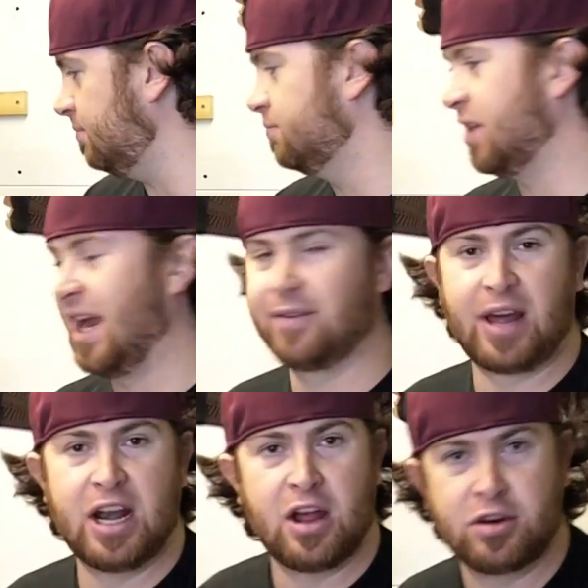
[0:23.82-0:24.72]
and I've
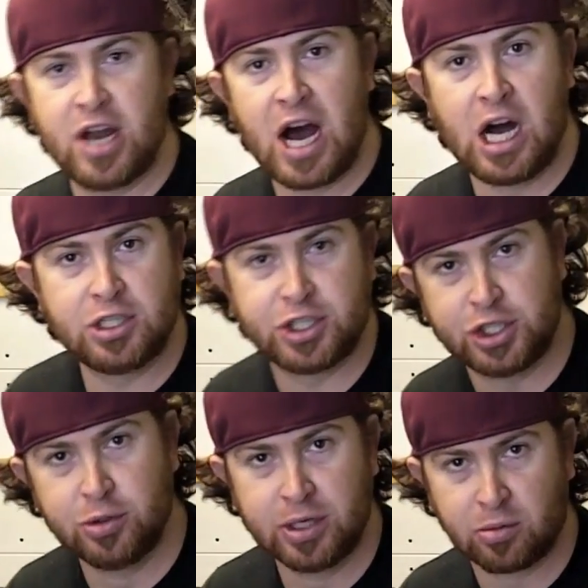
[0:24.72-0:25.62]
got another
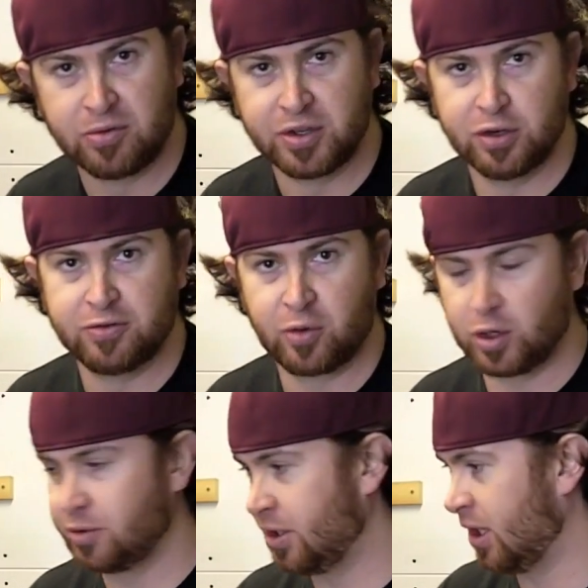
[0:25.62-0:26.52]
non-shooting review
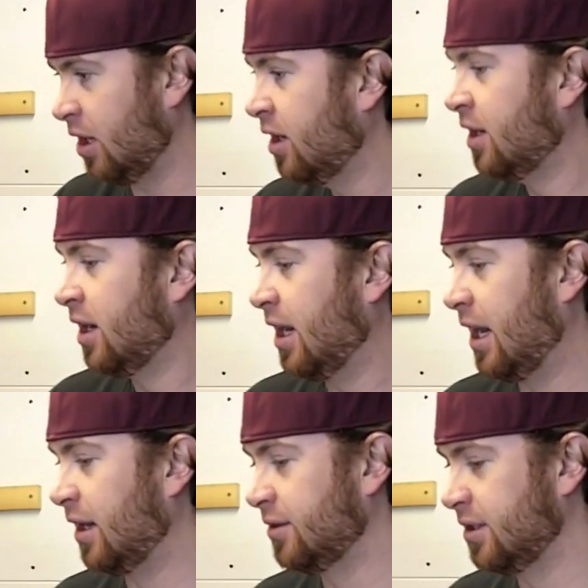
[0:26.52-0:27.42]
for you here.
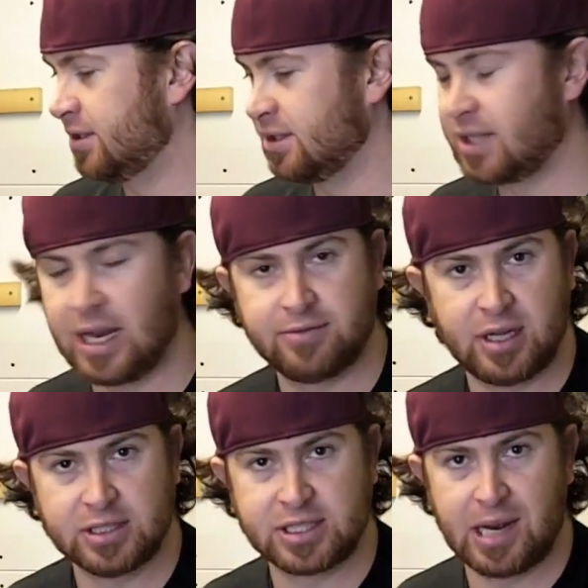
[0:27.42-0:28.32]
This is kind of
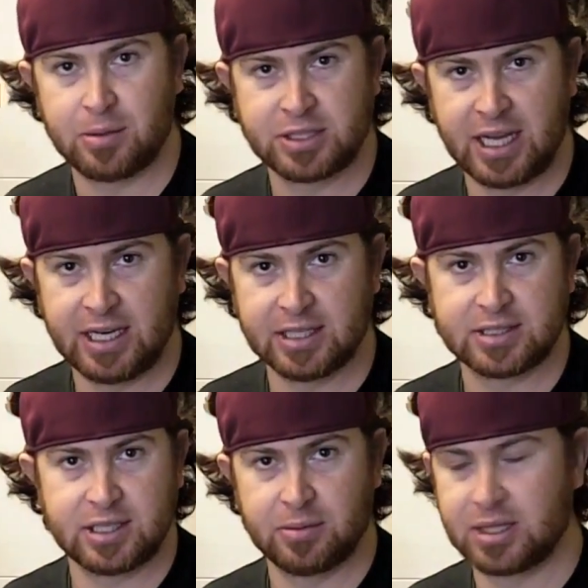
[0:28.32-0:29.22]
done
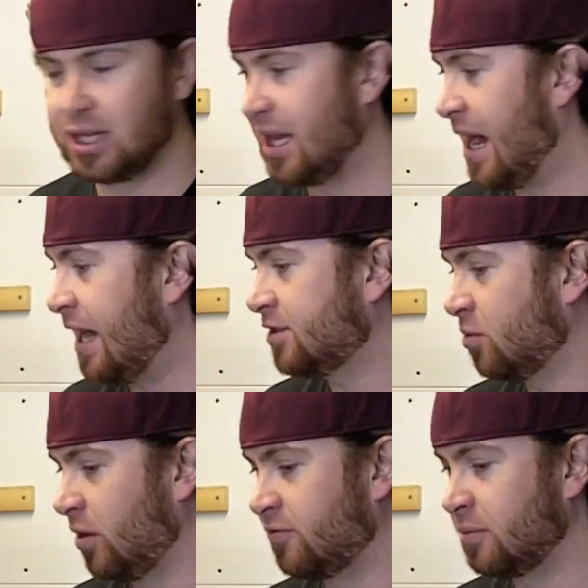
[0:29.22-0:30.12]
simultaneously with the
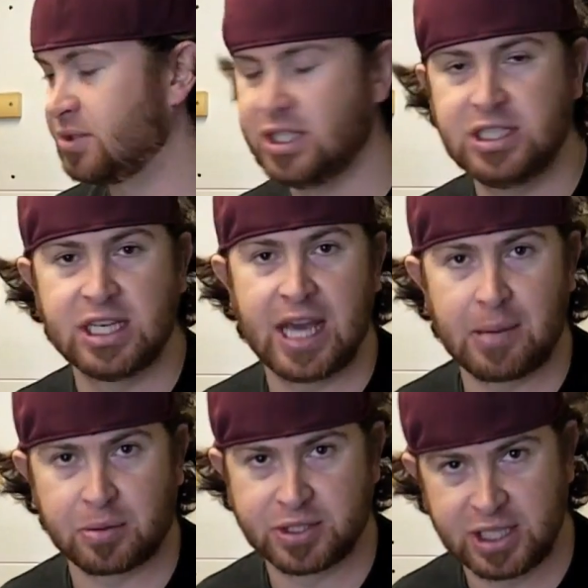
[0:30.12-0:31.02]
last one from
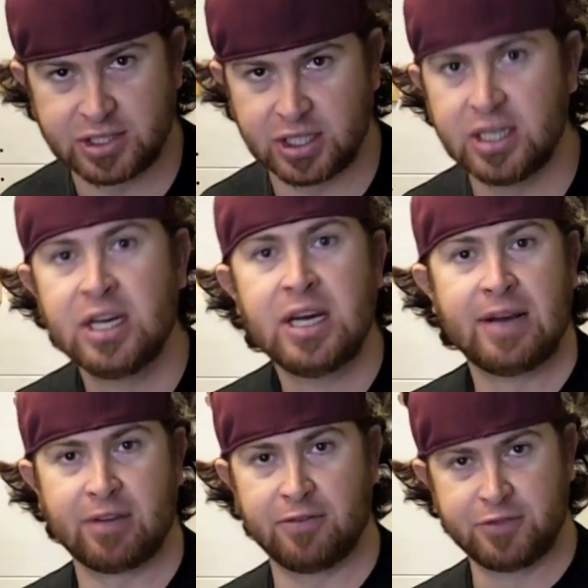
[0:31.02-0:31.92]
CTK Precision.
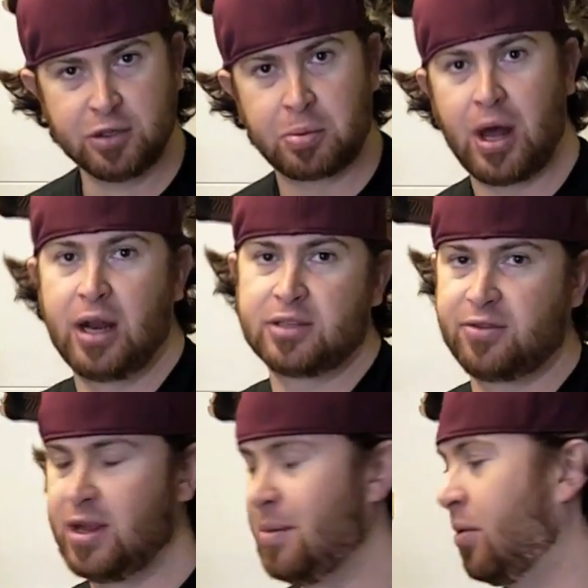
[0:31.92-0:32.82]
I've got a few products
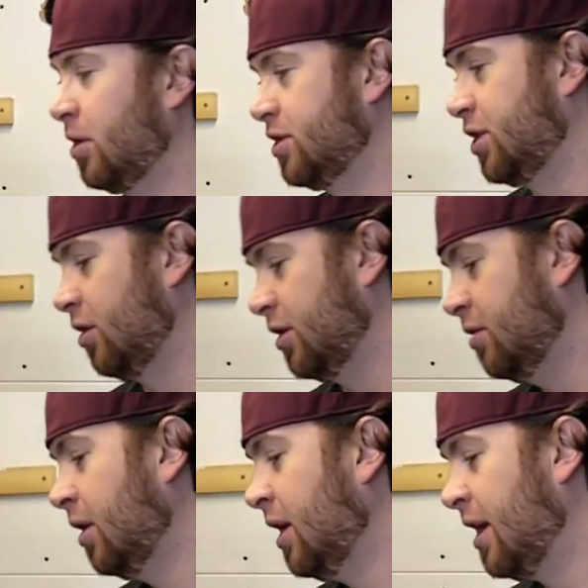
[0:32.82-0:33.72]
for them I want to show
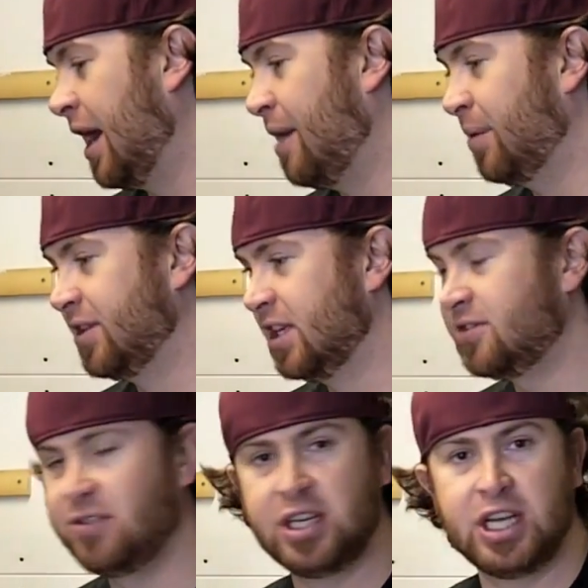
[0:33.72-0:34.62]
you, but
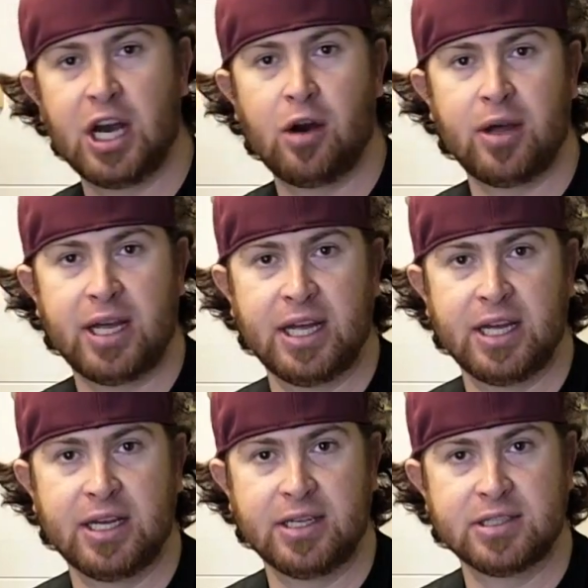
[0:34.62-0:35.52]
this video
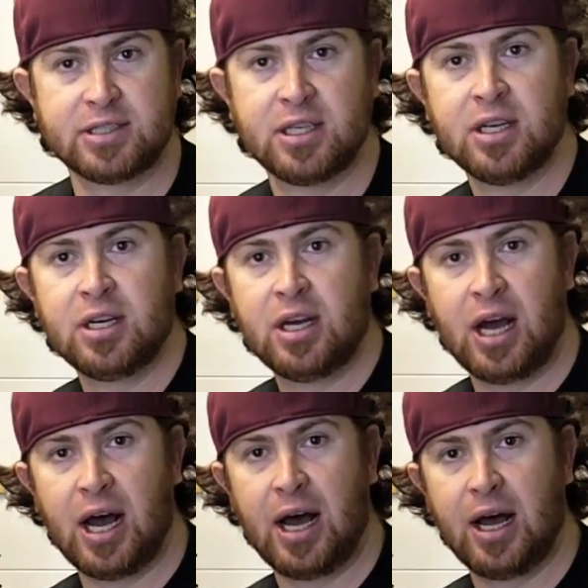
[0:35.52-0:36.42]
is
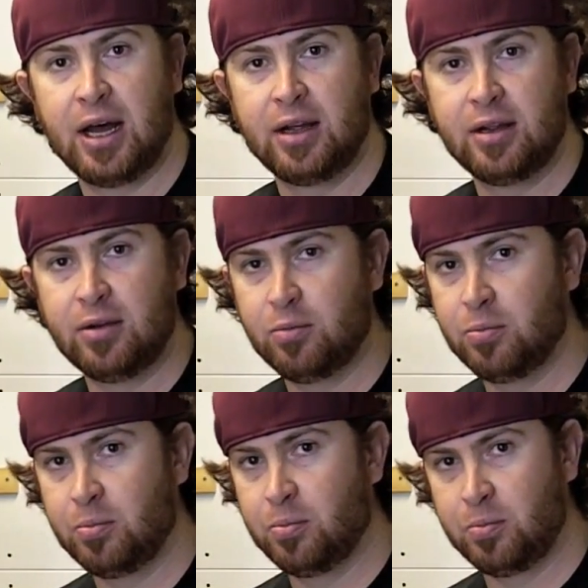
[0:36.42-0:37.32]

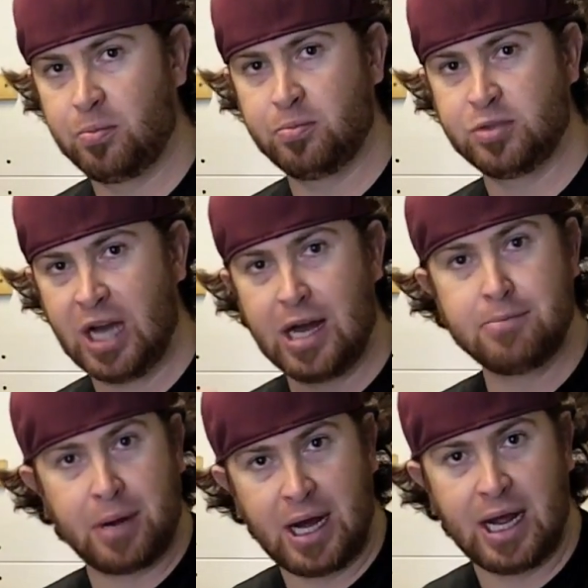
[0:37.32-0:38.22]

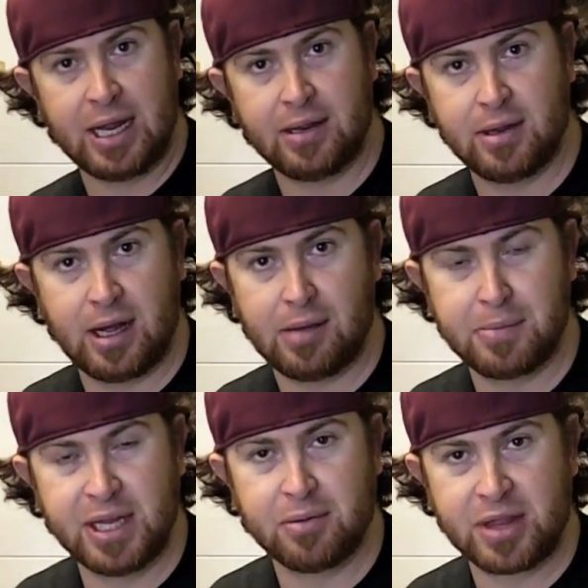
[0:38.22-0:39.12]
done by
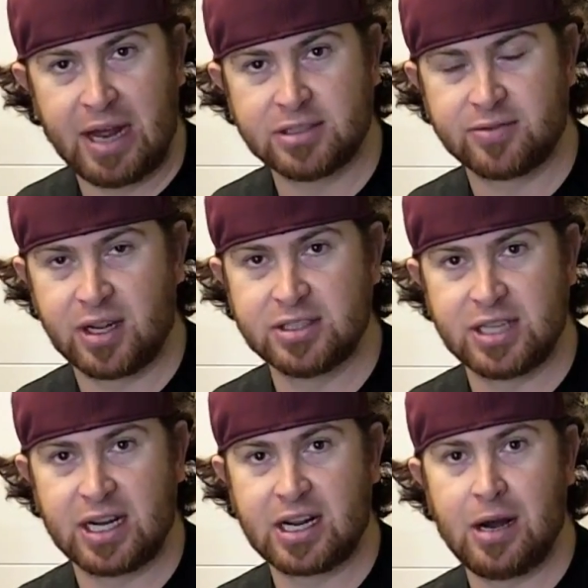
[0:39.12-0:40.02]
me with
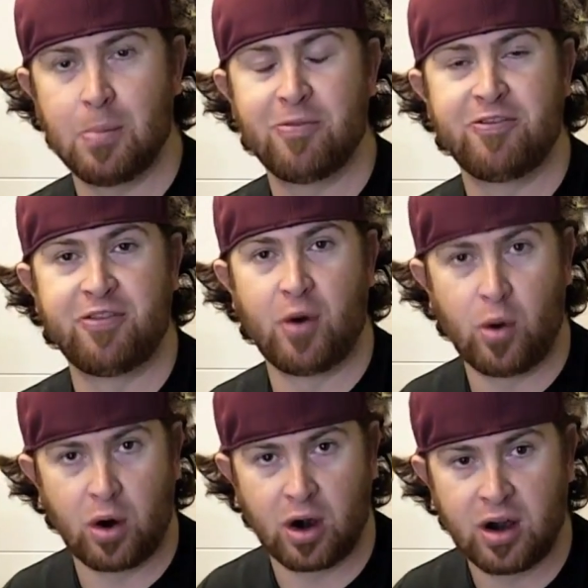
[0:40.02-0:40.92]
houseofguns.com
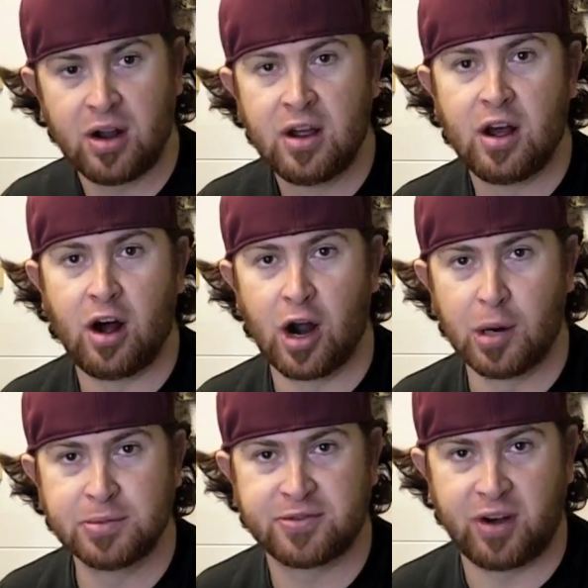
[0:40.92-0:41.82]
for
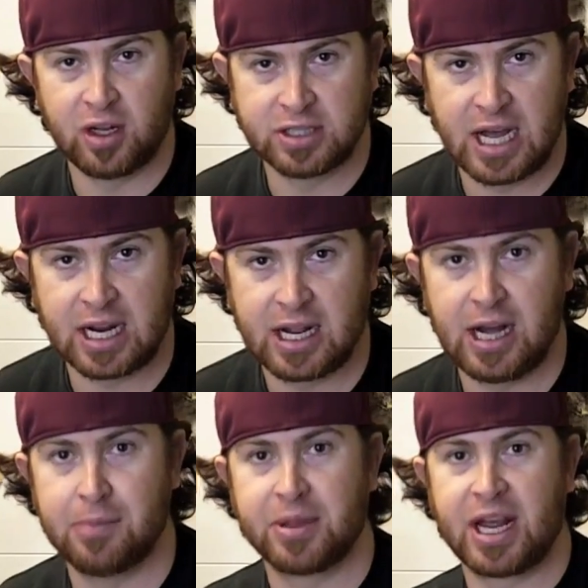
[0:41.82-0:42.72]

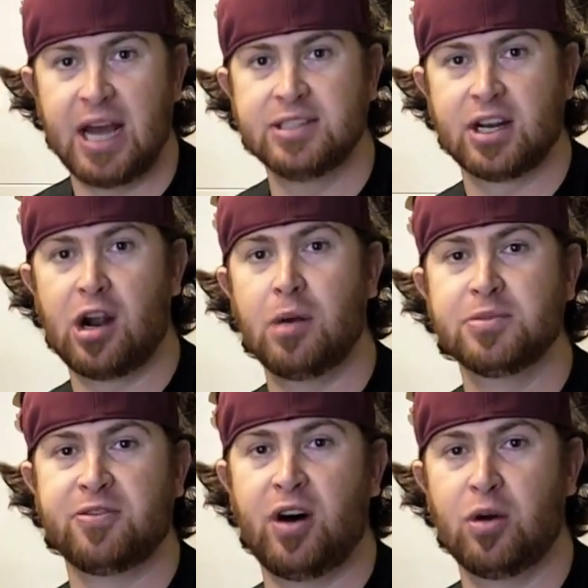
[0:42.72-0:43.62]
armsvault.com. The guys at
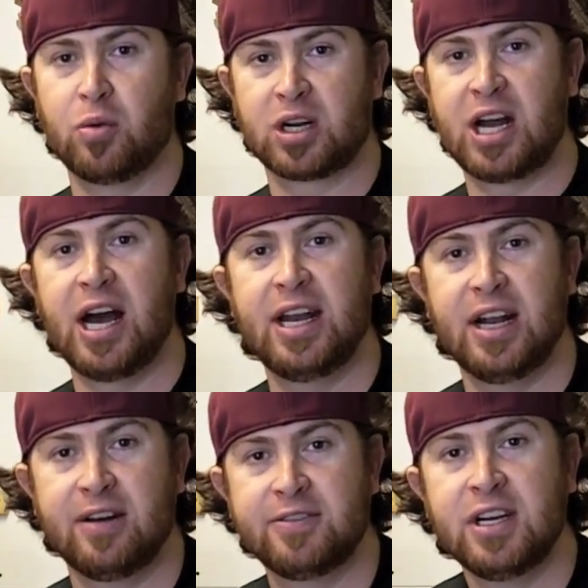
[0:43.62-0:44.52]
Armsvault were kind
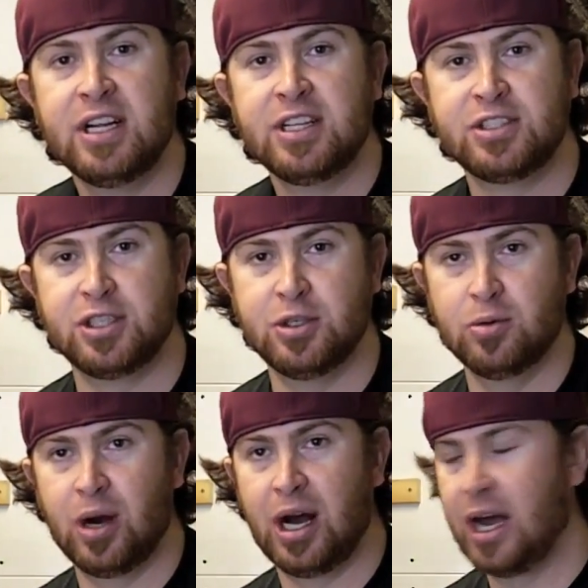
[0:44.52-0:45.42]
enough
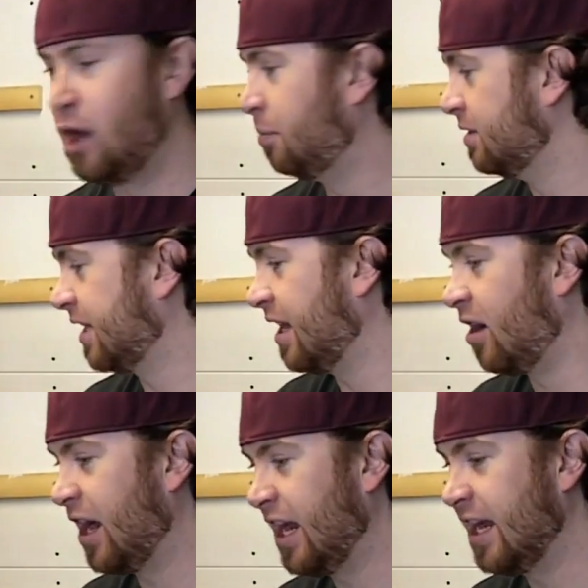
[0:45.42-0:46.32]
to help us get
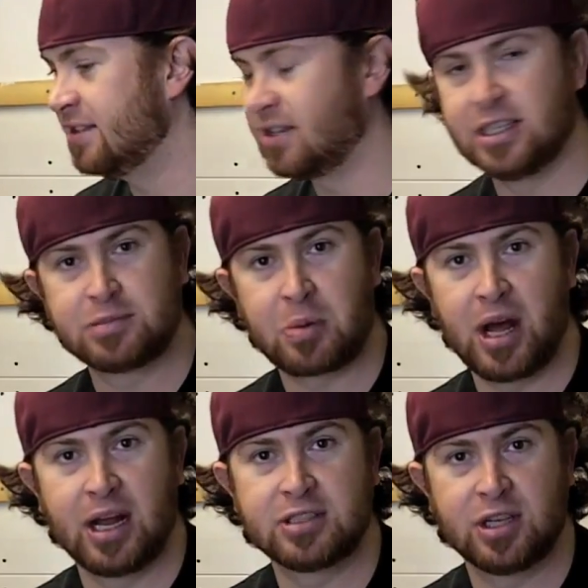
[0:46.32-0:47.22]
our hands on this
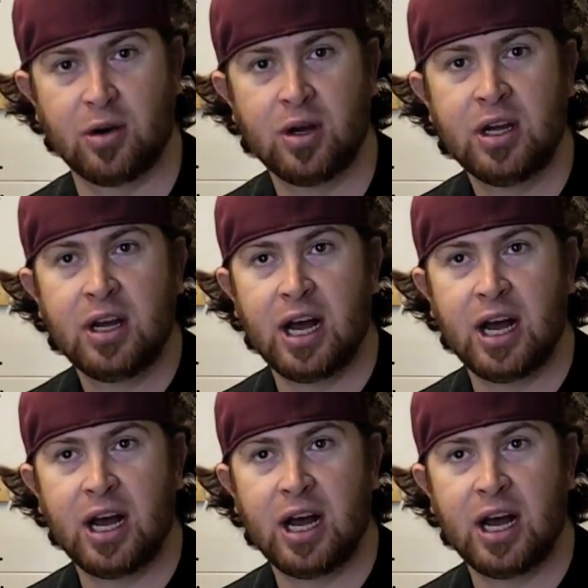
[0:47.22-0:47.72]
product, so